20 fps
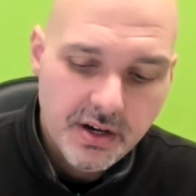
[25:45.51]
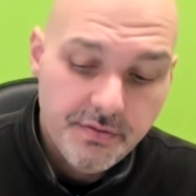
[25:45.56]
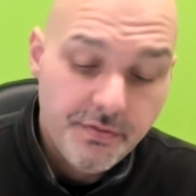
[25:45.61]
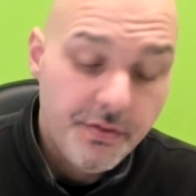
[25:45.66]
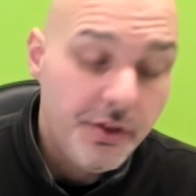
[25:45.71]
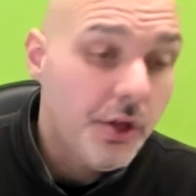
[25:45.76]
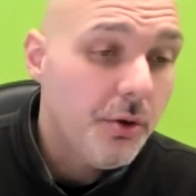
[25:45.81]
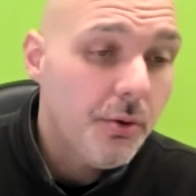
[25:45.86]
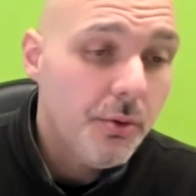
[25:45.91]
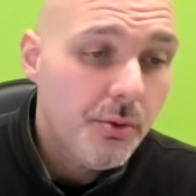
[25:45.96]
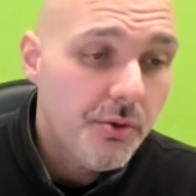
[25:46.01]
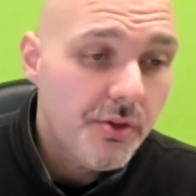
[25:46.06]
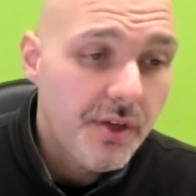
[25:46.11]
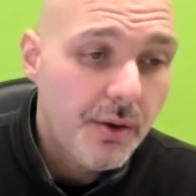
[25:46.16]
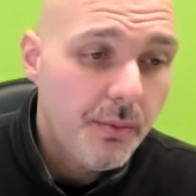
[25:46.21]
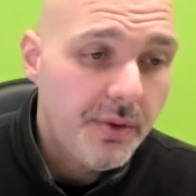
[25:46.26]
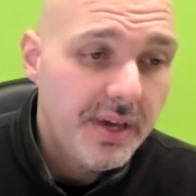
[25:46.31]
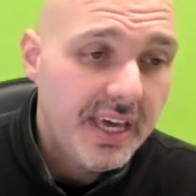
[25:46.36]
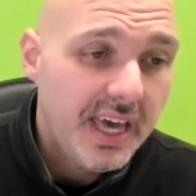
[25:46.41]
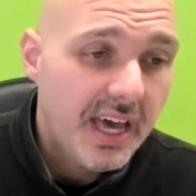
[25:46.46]
views
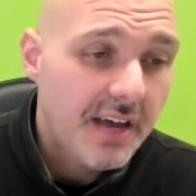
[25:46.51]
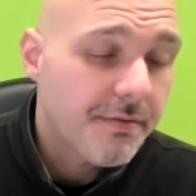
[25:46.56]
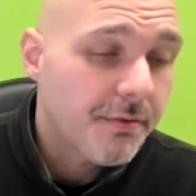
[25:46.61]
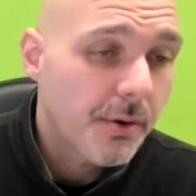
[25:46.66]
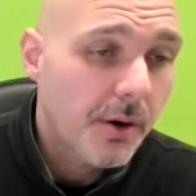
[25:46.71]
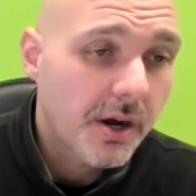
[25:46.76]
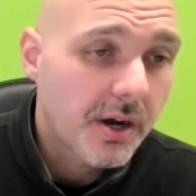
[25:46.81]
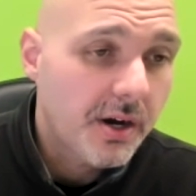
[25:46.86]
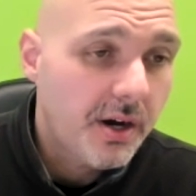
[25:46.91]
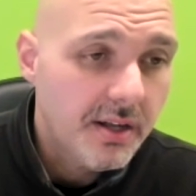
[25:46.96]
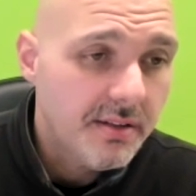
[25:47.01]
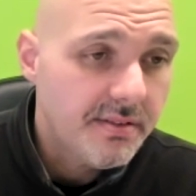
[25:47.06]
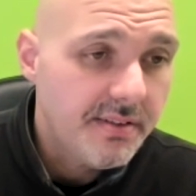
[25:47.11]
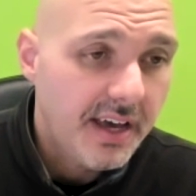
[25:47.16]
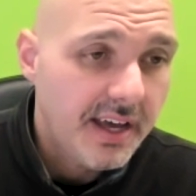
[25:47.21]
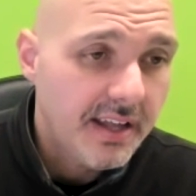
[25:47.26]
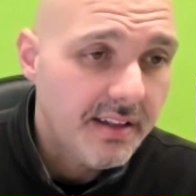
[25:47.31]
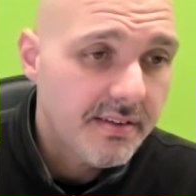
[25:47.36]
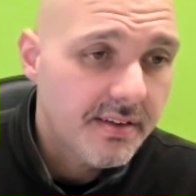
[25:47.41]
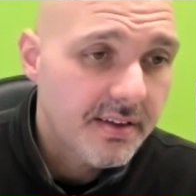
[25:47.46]
that we get for our
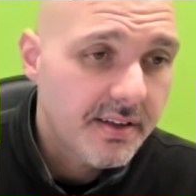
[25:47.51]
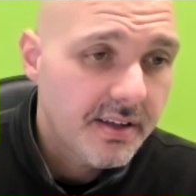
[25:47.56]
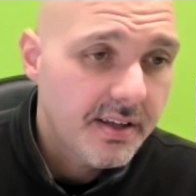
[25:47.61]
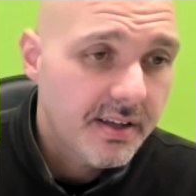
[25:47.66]
content